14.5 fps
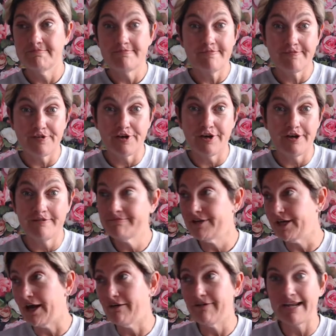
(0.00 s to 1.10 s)
for, you
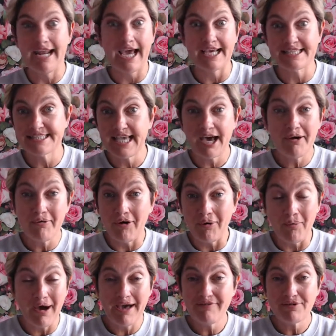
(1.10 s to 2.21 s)
know, a night out or
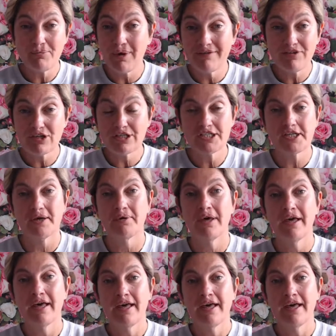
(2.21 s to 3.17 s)
whatever you're going to do.